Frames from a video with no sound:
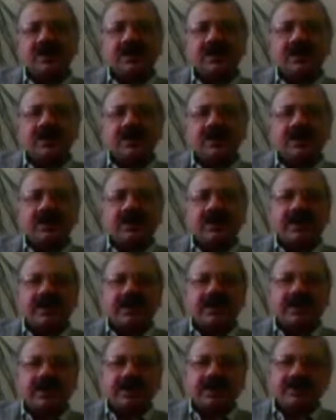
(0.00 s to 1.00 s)

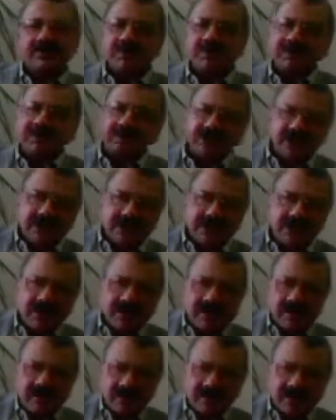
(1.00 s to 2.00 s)
but an
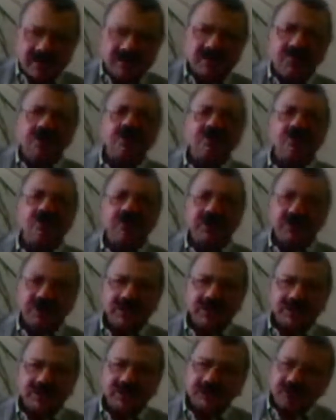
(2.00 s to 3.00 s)
Indian firm, not knowing
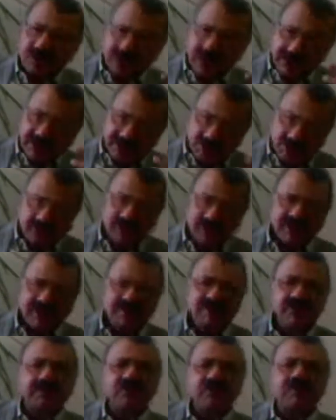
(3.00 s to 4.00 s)
it, has already
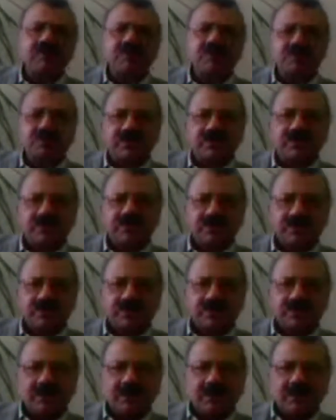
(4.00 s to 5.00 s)
started producing it.
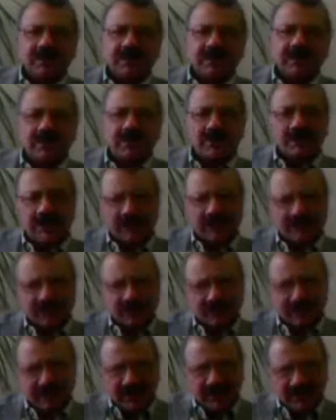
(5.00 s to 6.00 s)
Now,
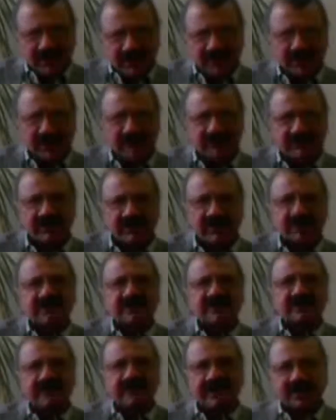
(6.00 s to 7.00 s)
after 2005, when it
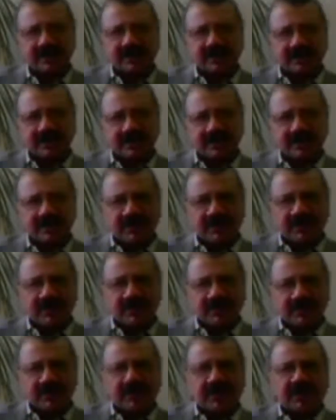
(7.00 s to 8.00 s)
is taken up
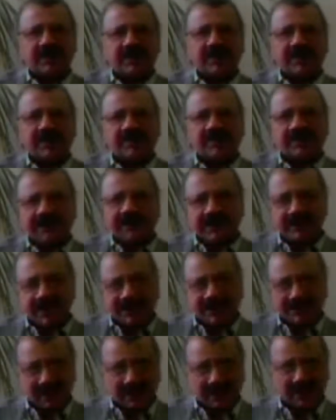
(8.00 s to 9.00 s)
and the
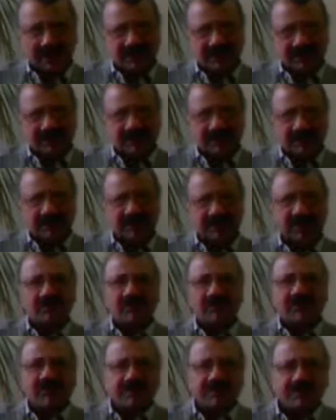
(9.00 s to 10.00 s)
patent is granted, then
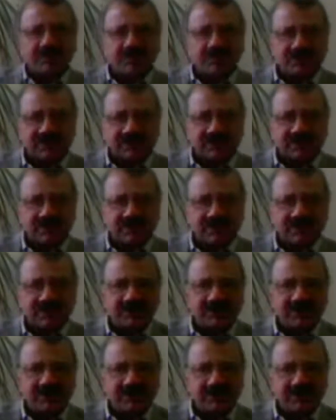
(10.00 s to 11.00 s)
what happens to this
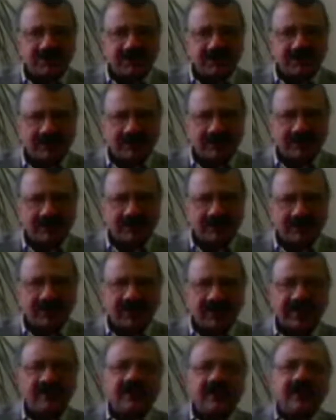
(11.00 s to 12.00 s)
particular firm?
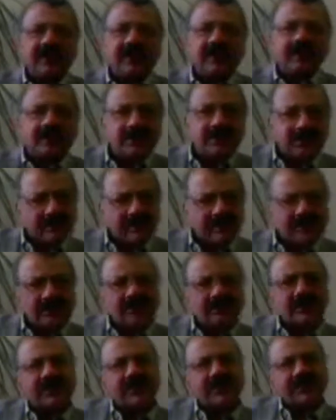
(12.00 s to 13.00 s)
And here,
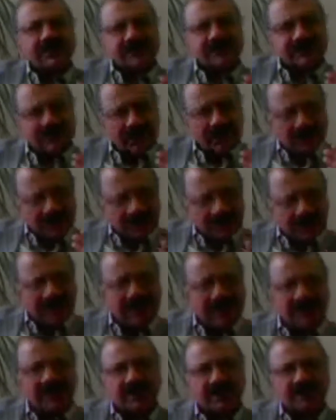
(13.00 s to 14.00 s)
what has happened in
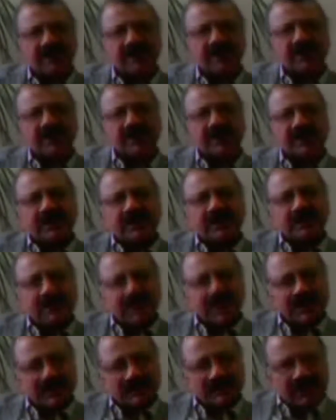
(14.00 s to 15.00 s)
India,
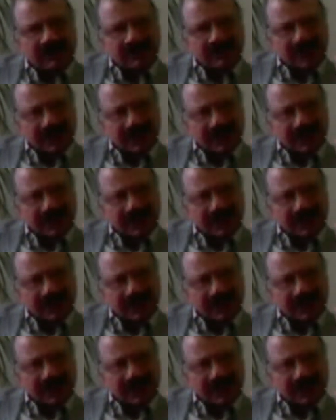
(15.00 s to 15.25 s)
that it was